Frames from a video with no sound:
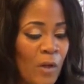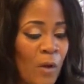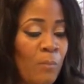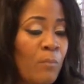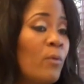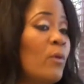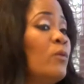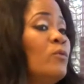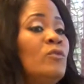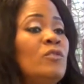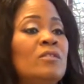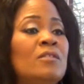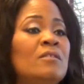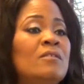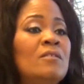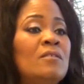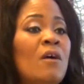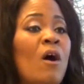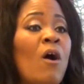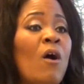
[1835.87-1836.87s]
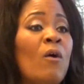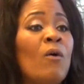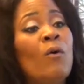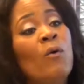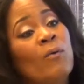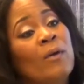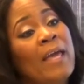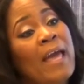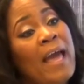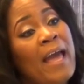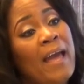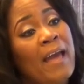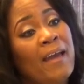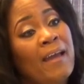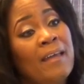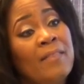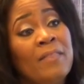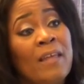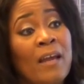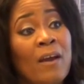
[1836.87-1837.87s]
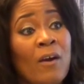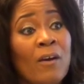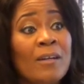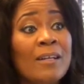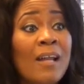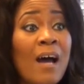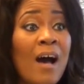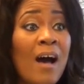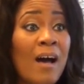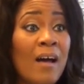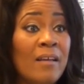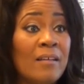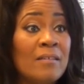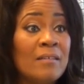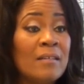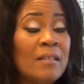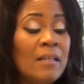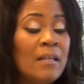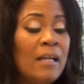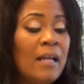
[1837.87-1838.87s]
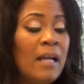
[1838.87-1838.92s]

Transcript: approaches are okay, they mm-hmm. are not.